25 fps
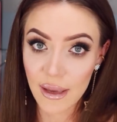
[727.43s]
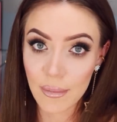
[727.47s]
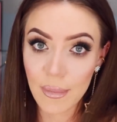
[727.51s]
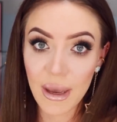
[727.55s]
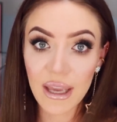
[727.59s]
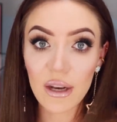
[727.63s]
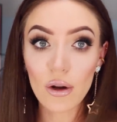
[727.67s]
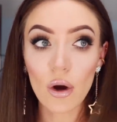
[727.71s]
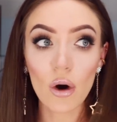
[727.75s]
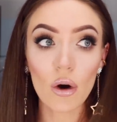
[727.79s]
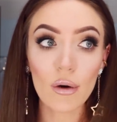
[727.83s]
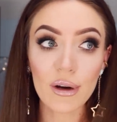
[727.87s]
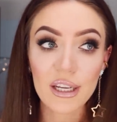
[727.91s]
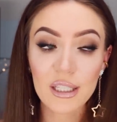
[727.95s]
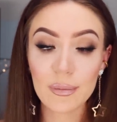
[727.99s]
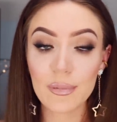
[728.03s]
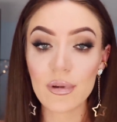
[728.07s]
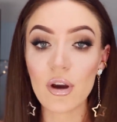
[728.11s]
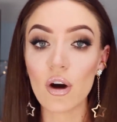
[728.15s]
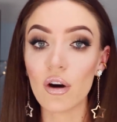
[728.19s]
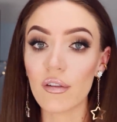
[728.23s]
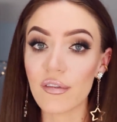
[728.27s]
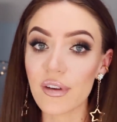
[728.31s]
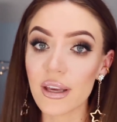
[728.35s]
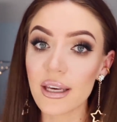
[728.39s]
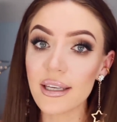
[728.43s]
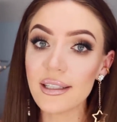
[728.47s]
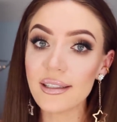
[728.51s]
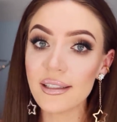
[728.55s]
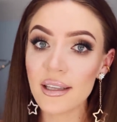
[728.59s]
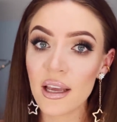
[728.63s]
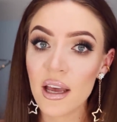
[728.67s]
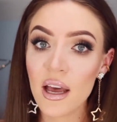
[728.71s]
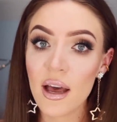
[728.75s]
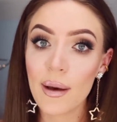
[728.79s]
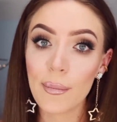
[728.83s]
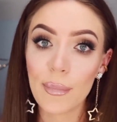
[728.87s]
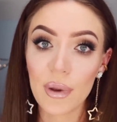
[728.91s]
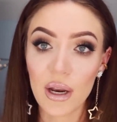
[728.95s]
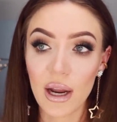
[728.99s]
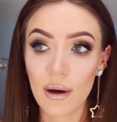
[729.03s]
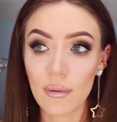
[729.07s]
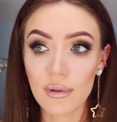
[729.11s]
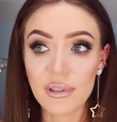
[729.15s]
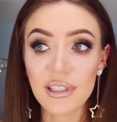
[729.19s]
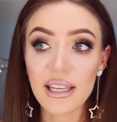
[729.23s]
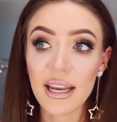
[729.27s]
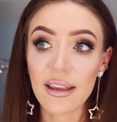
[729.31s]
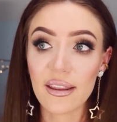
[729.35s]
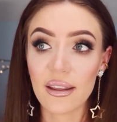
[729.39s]
It may not always be obvious, but I
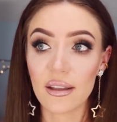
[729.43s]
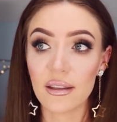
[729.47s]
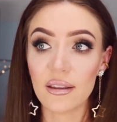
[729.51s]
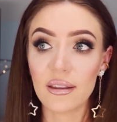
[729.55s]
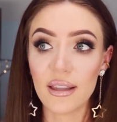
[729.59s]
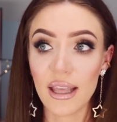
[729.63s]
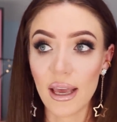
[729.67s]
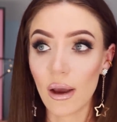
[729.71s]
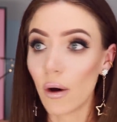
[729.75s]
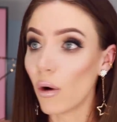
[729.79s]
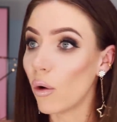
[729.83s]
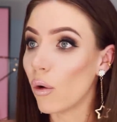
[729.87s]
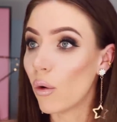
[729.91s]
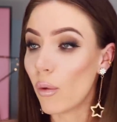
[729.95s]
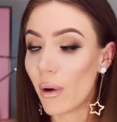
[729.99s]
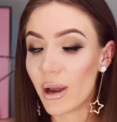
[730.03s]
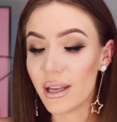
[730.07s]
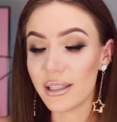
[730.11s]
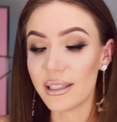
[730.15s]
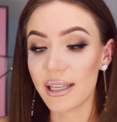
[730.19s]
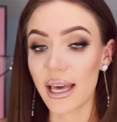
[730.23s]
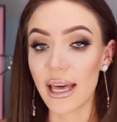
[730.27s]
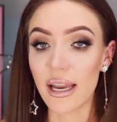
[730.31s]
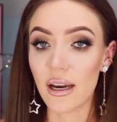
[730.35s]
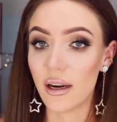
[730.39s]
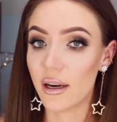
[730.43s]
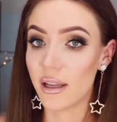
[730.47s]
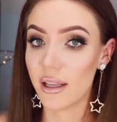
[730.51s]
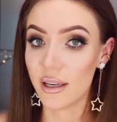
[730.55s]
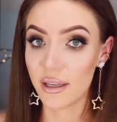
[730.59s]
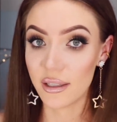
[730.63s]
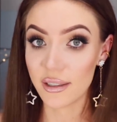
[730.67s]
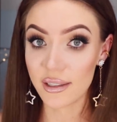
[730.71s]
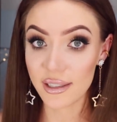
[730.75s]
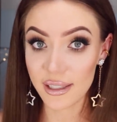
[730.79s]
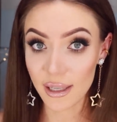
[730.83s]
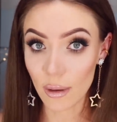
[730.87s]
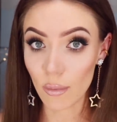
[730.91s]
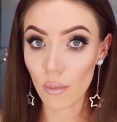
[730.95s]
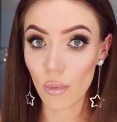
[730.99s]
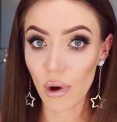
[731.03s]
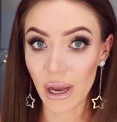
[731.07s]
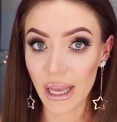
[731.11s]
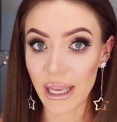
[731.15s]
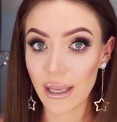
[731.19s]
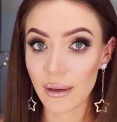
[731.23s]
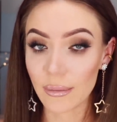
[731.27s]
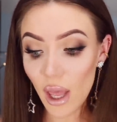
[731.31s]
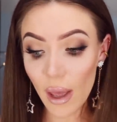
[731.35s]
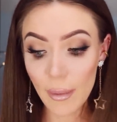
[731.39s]
would say that they're always edited in some
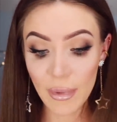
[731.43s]
way.